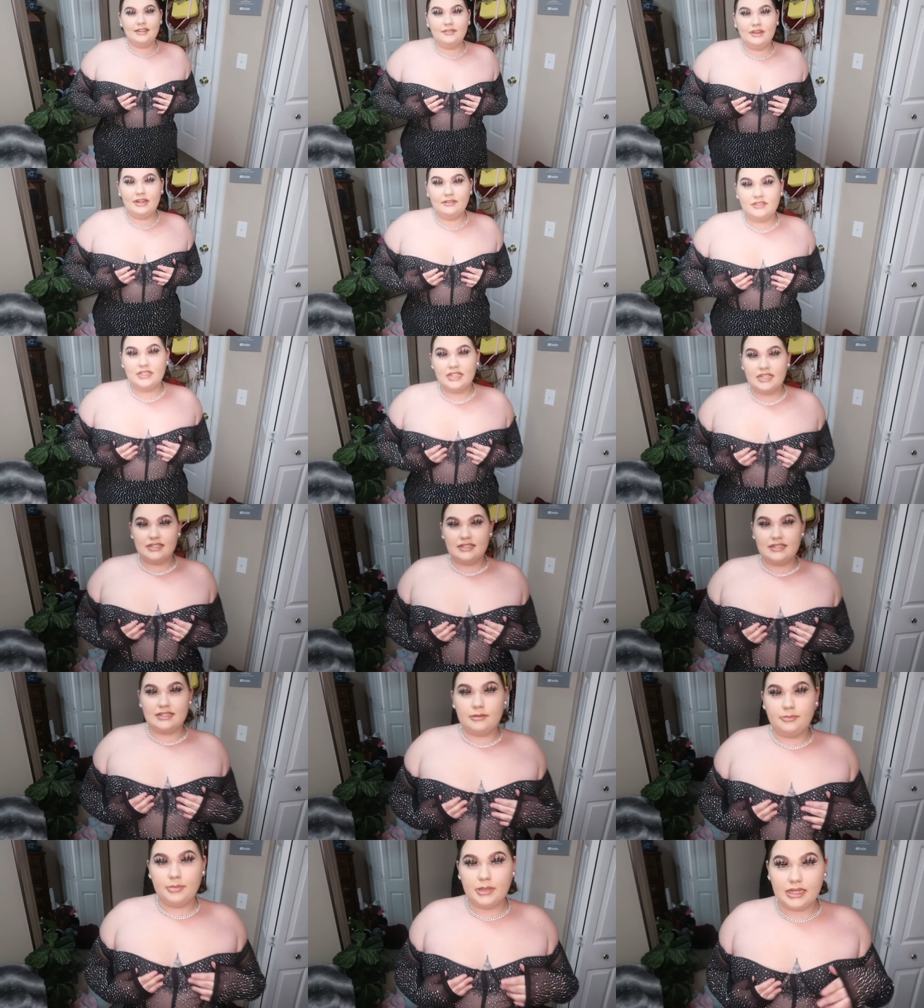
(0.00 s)
even have to
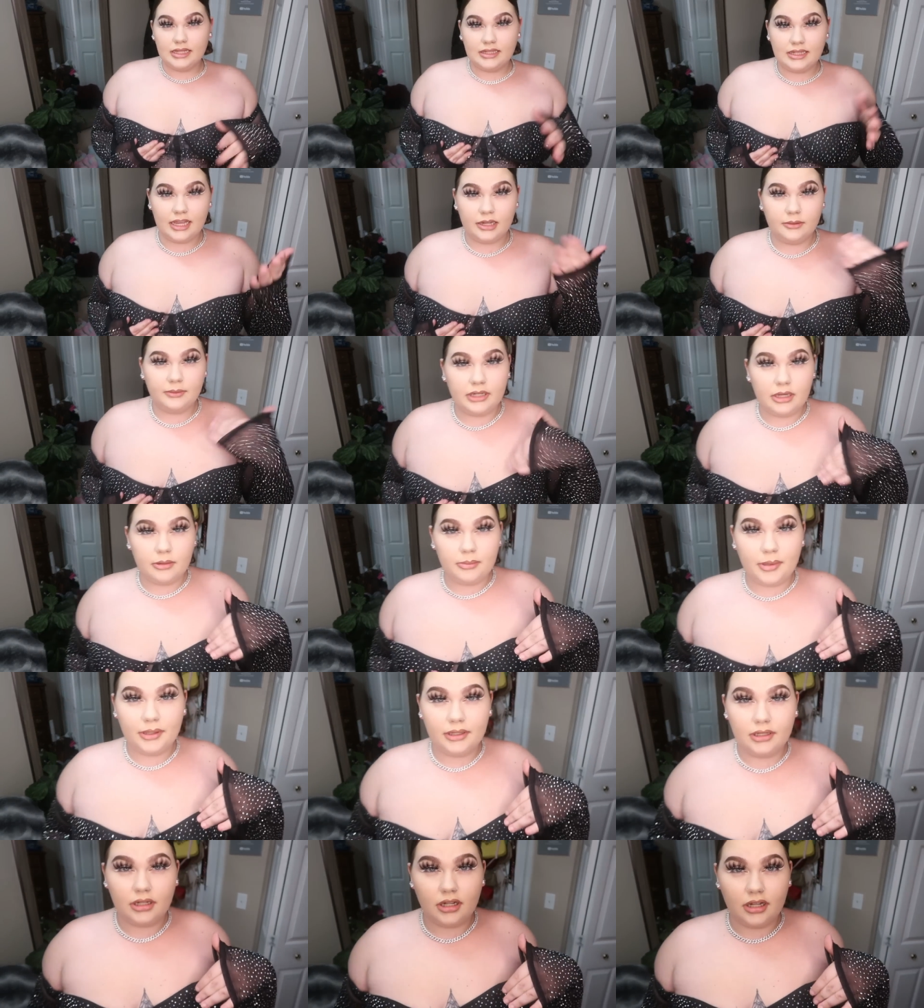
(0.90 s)
unzip it. Like when I
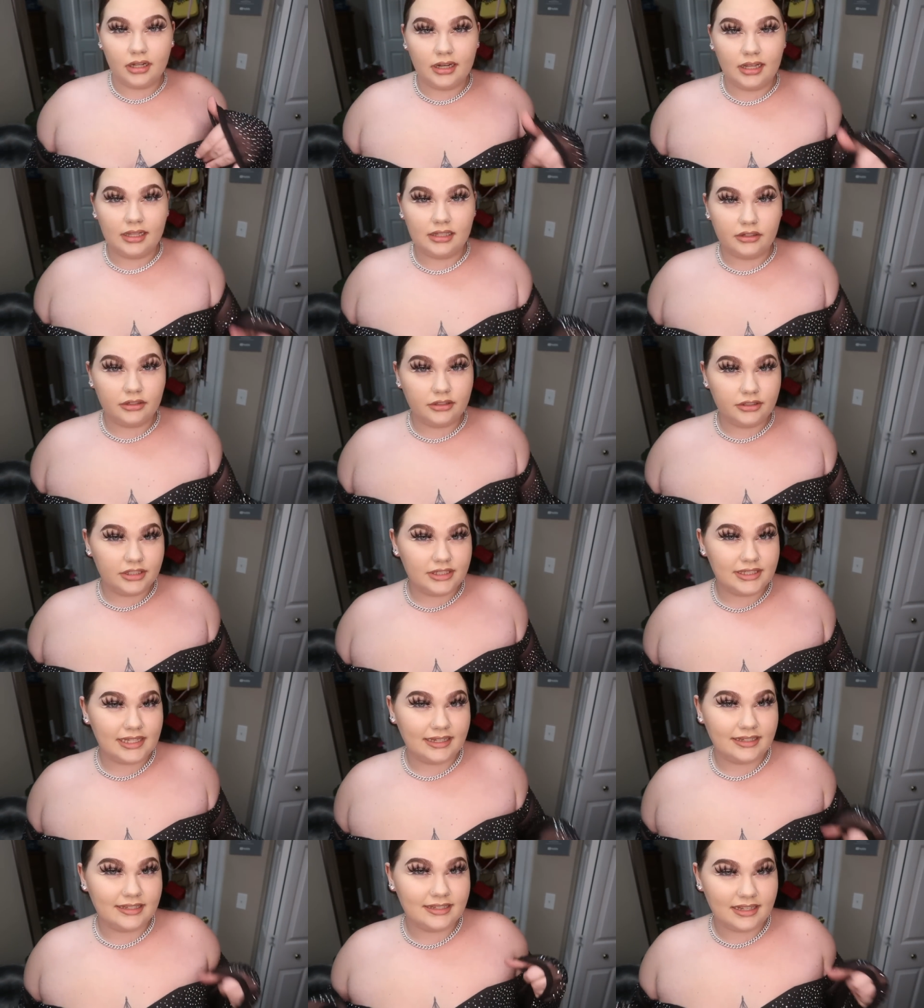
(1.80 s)
put it on, I literally
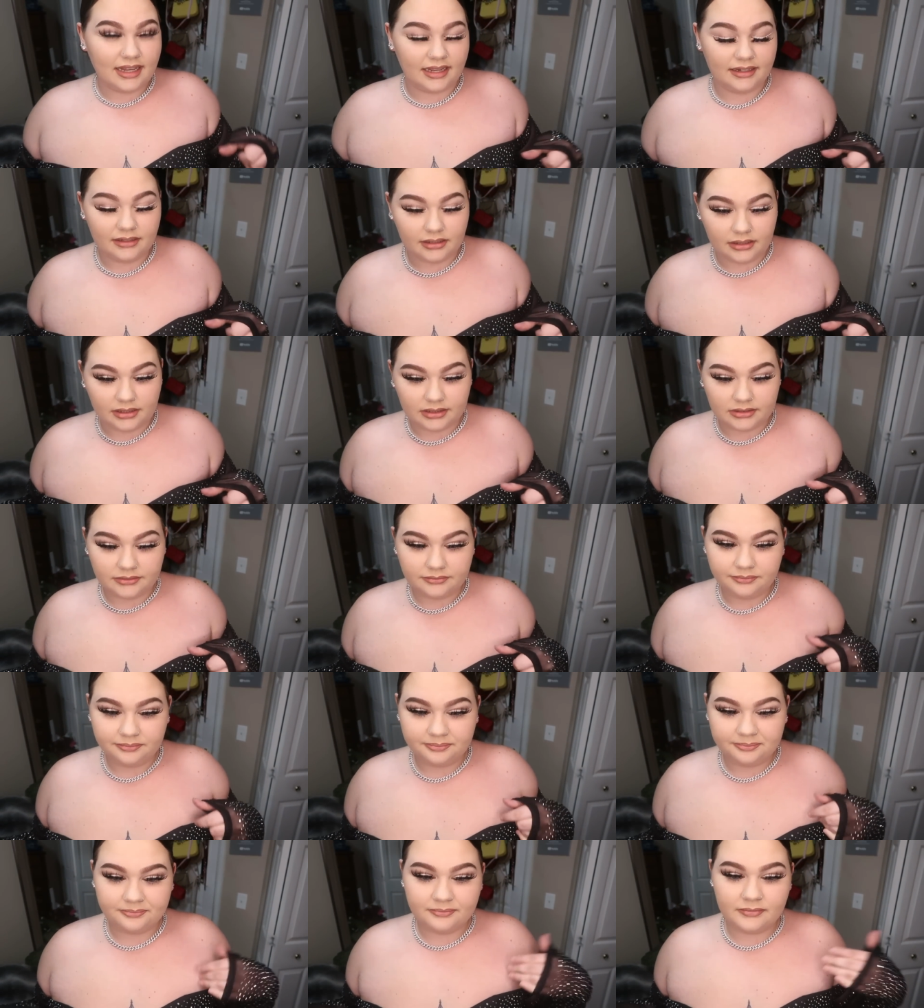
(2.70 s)
just had to slide it
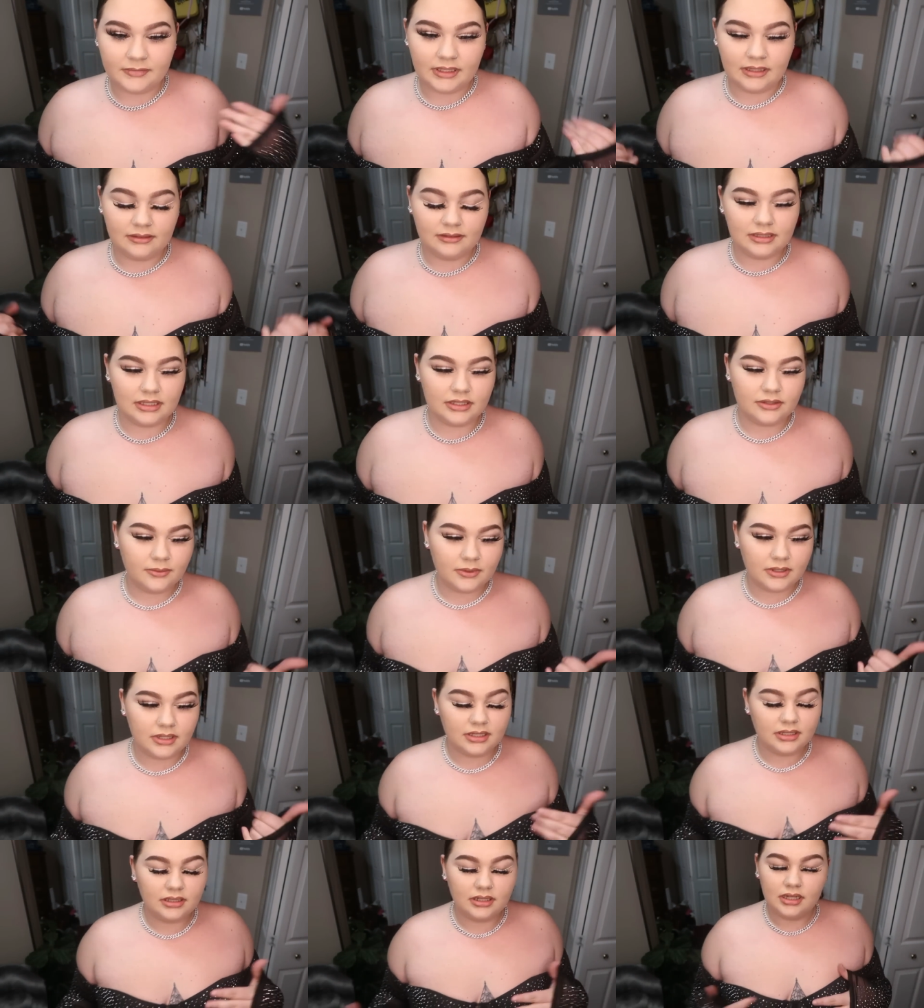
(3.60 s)
on. This
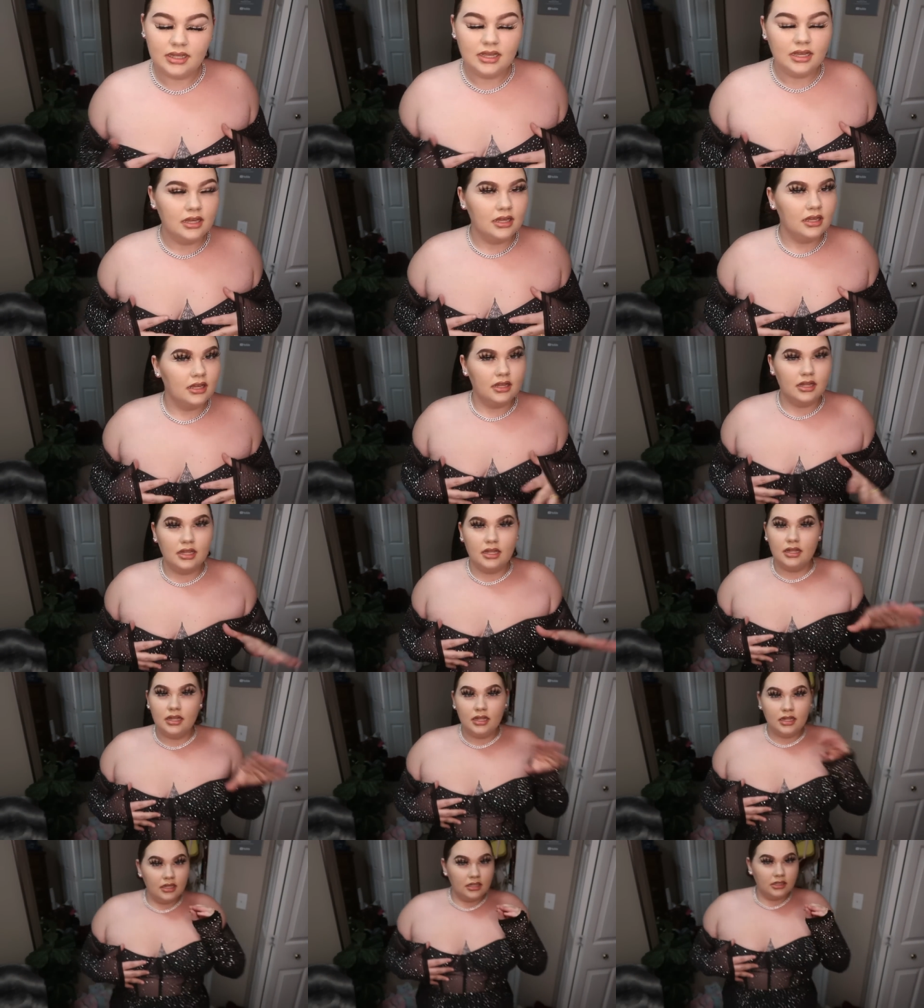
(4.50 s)
one
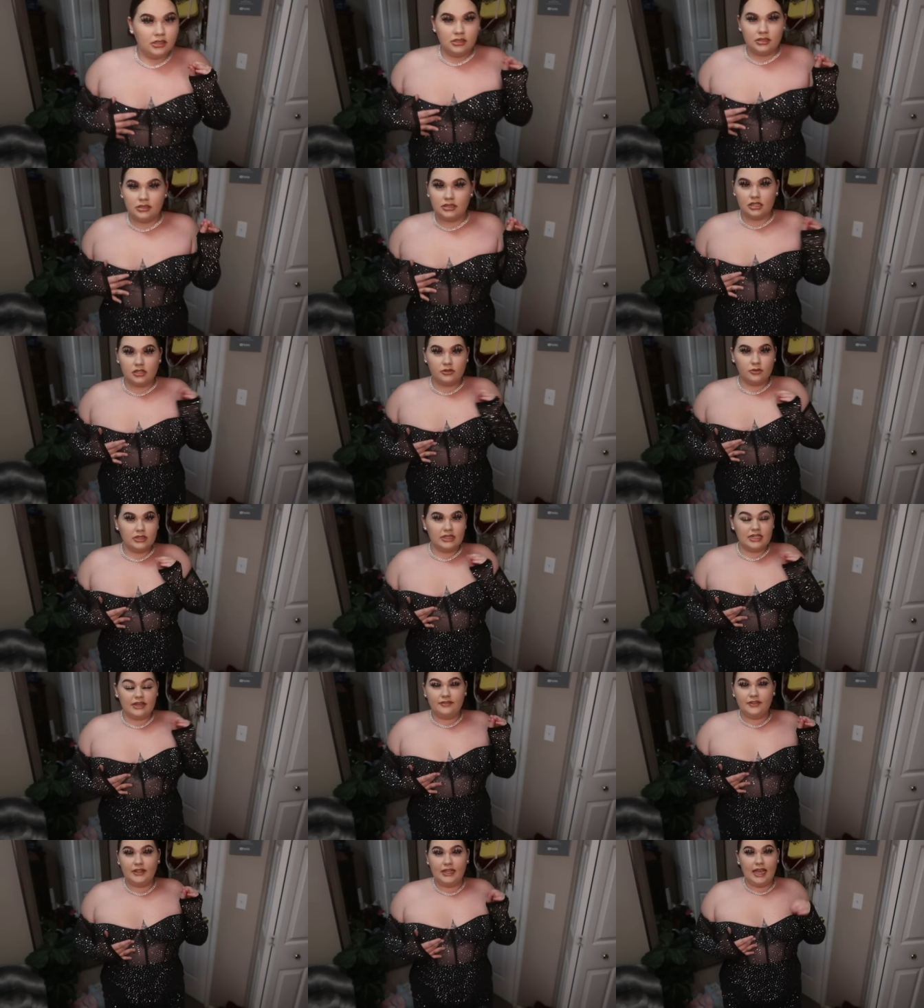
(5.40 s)
this one
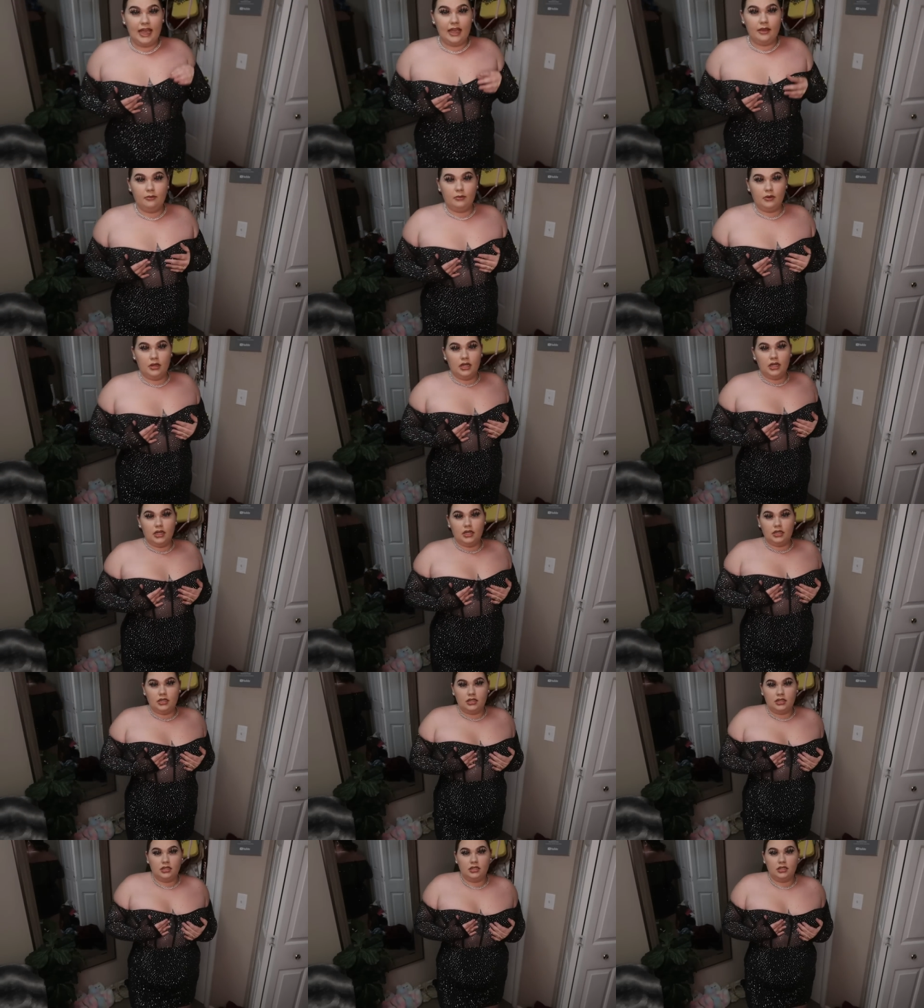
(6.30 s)
definitely A1.